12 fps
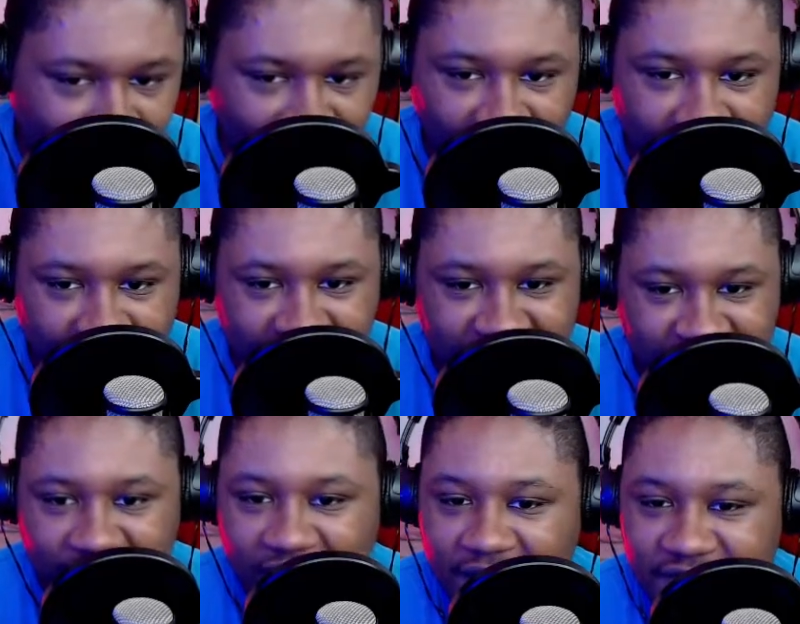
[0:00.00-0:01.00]
For a beginner,
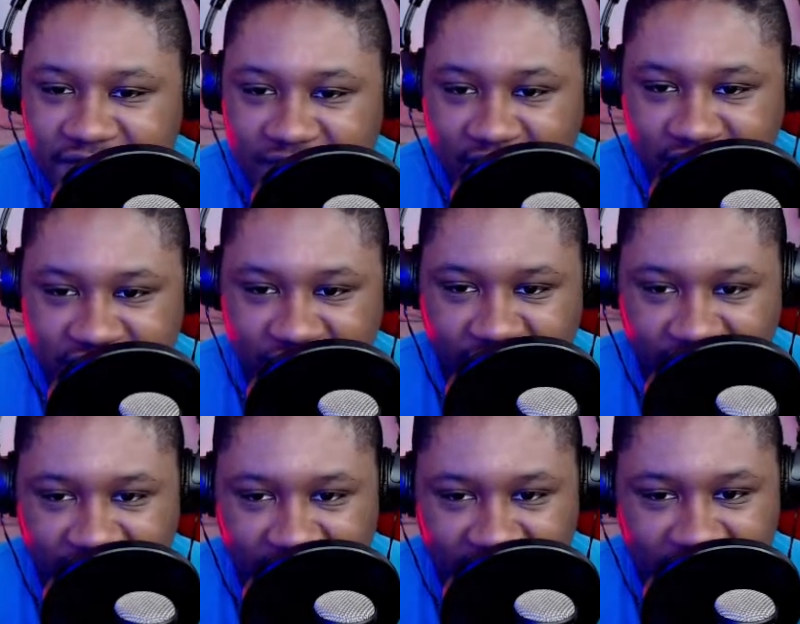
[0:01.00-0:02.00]
she is actually very,
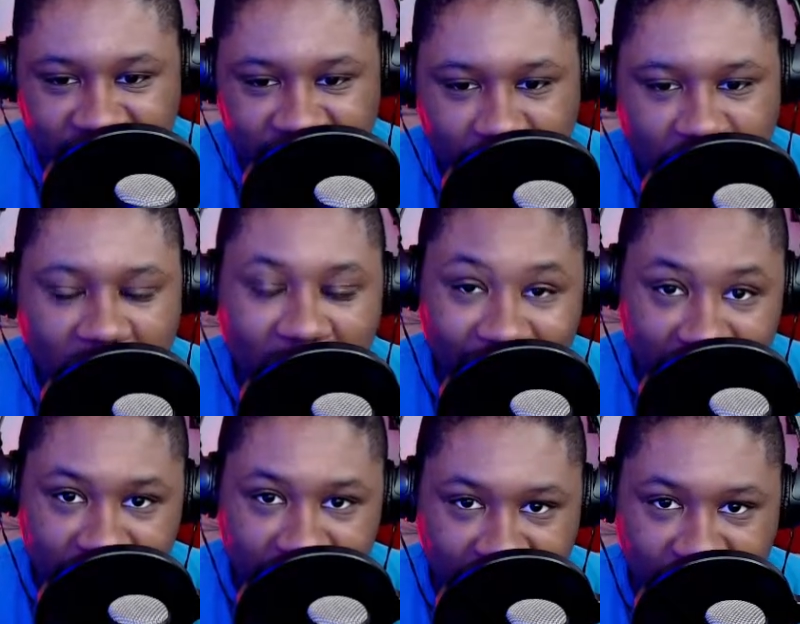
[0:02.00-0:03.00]
very useful. Very,
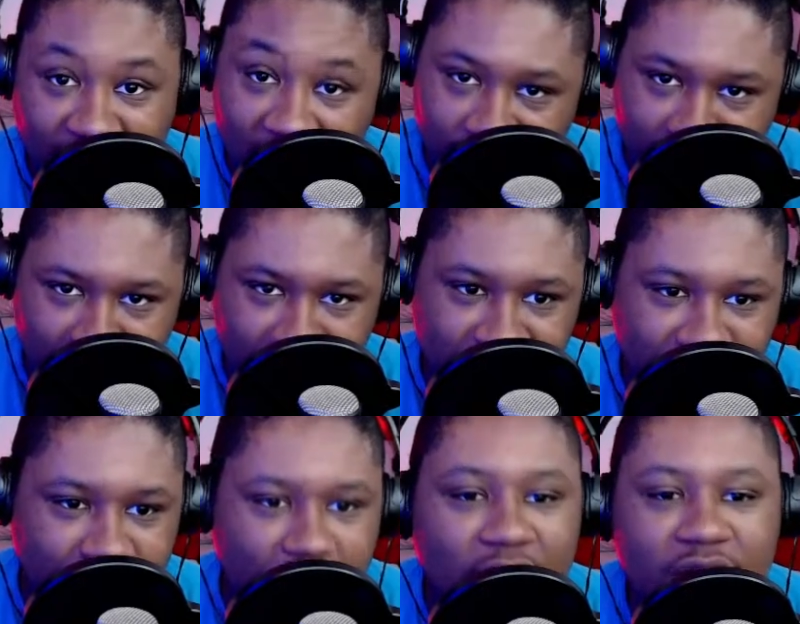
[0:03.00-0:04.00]
very, very, very
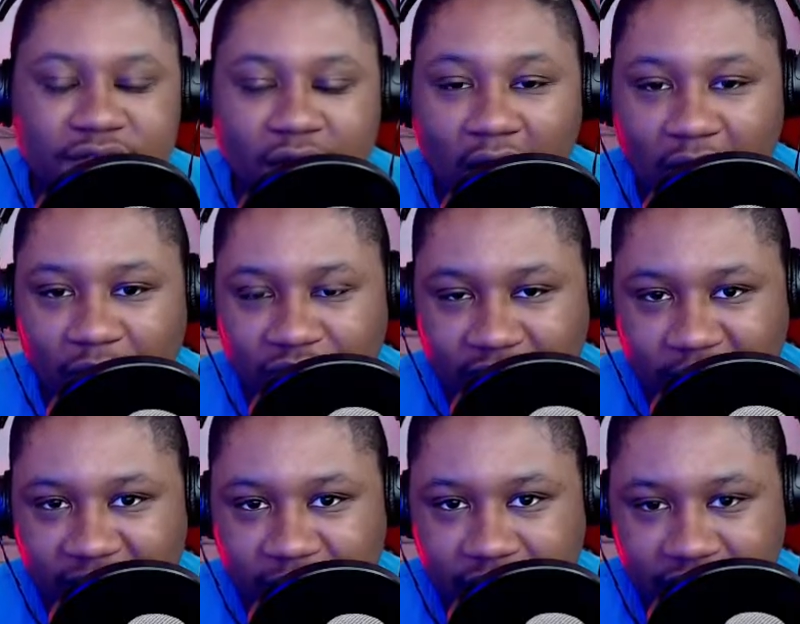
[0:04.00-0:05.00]
useful. So I would
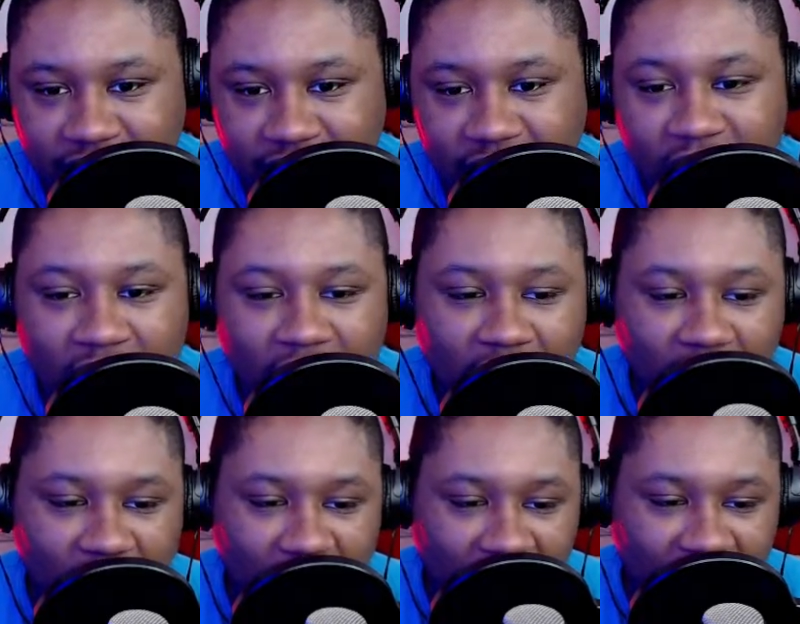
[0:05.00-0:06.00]
recommend building her.
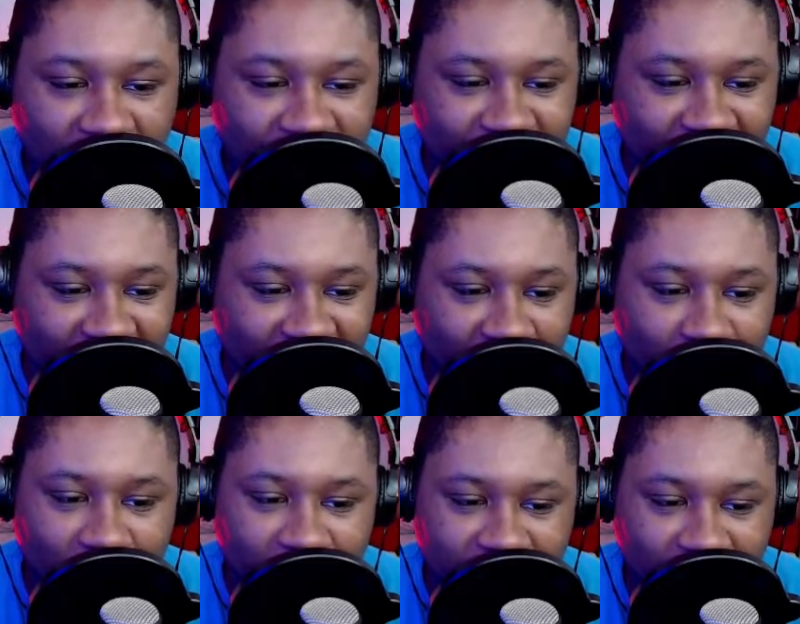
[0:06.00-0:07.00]
I have a whole
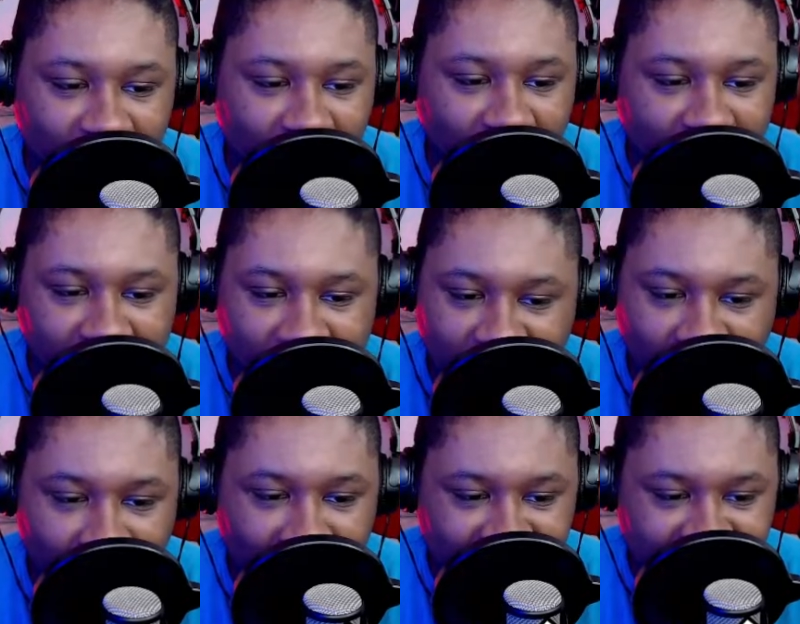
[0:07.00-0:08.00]
video on
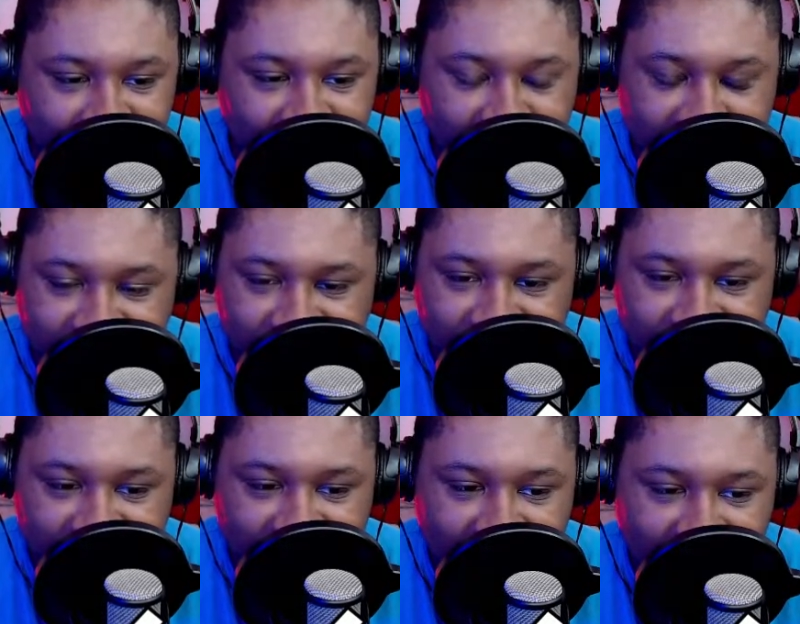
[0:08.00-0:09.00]
why you should build her and stuff like
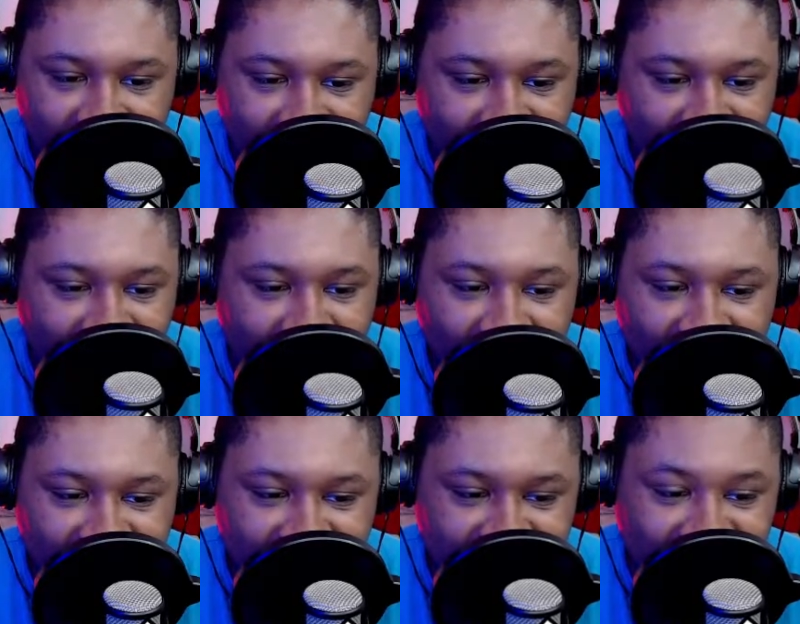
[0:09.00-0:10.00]
that. But yeah,
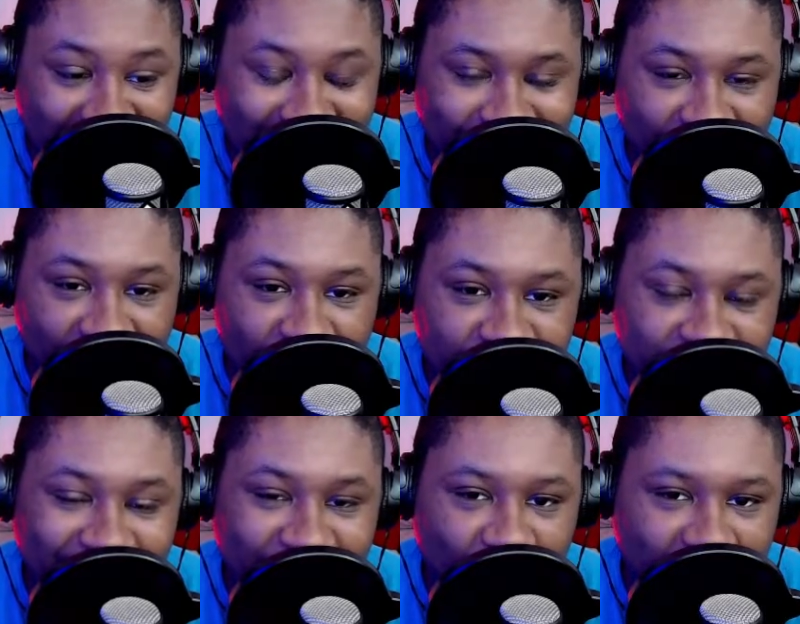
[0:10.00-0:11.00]
accuracy, I have
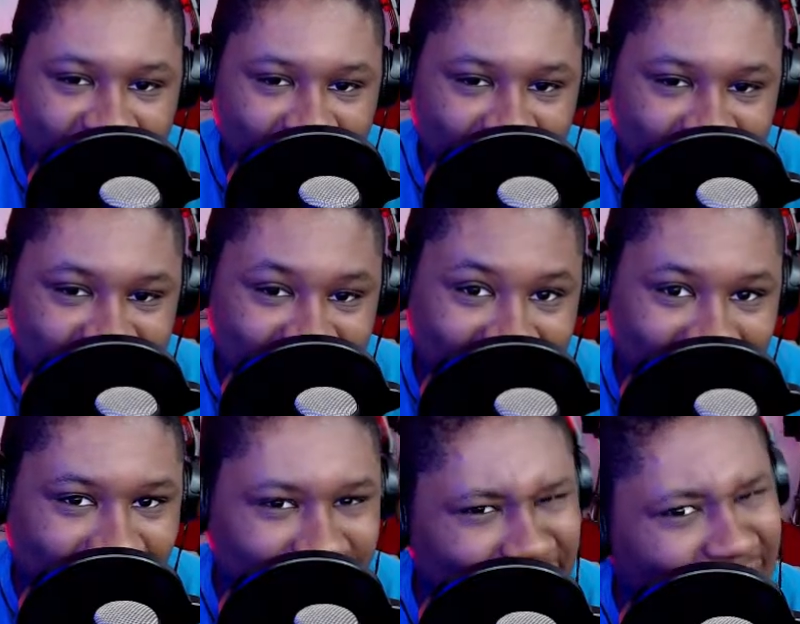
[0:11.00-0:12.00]
148%
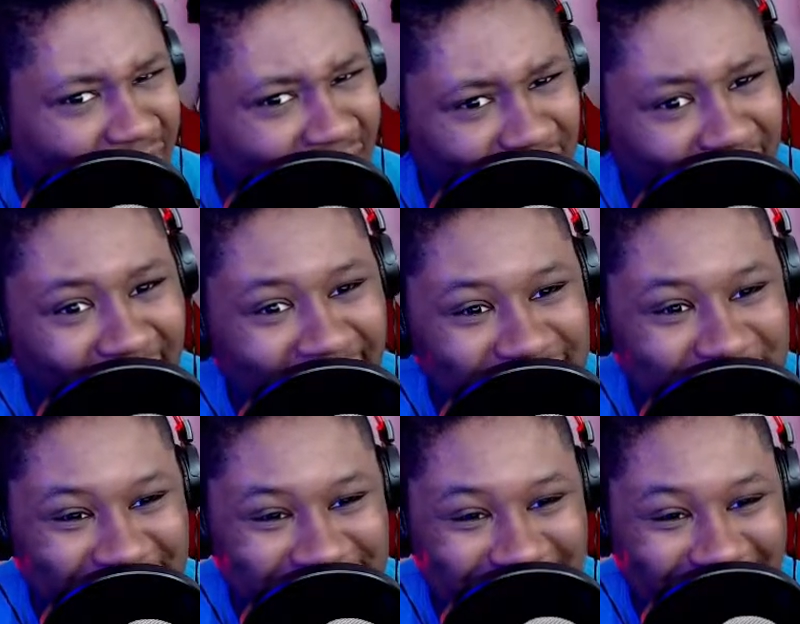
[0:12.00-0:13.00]
accuracy. There has been
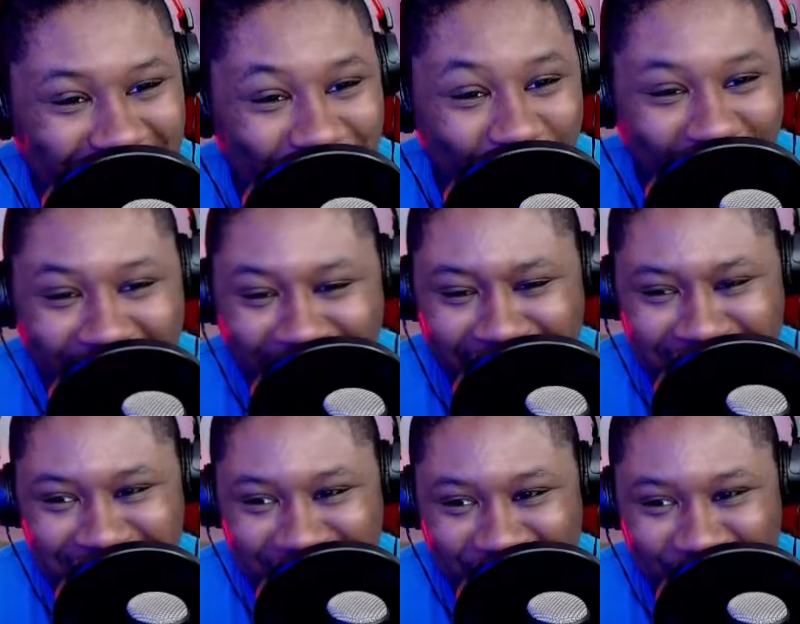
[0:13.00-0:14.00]
a time where I
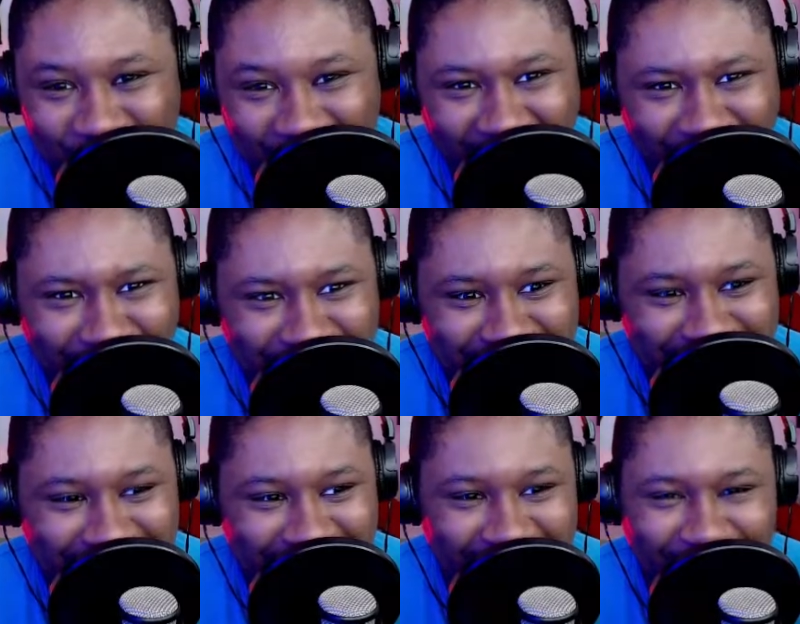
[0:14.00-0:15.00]
still got
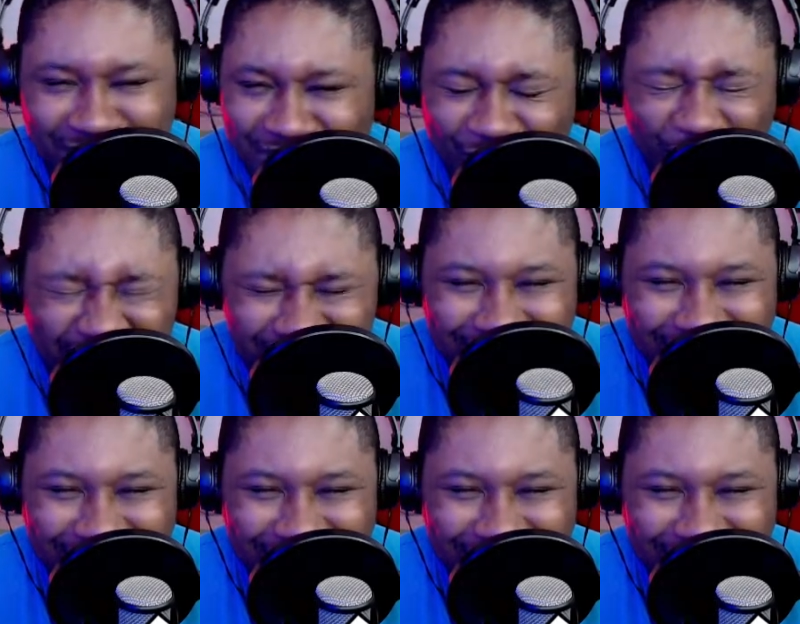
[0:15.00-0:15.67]
resisted and I was like, what?